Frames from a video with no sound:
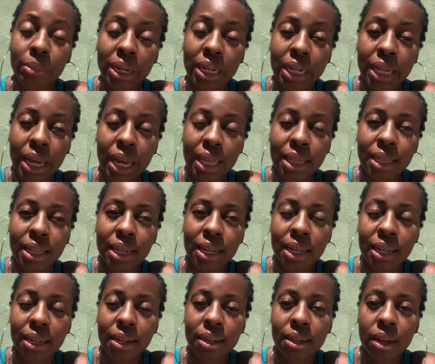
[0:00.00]
money at the
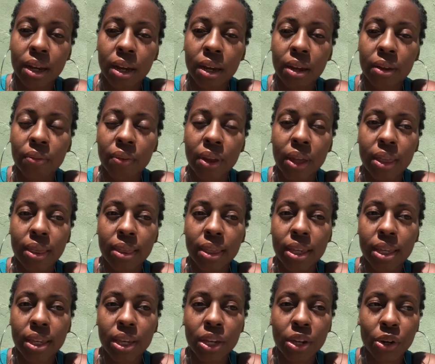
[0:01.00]
end of the
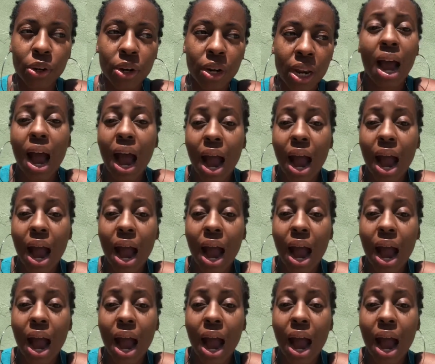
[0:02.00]
year.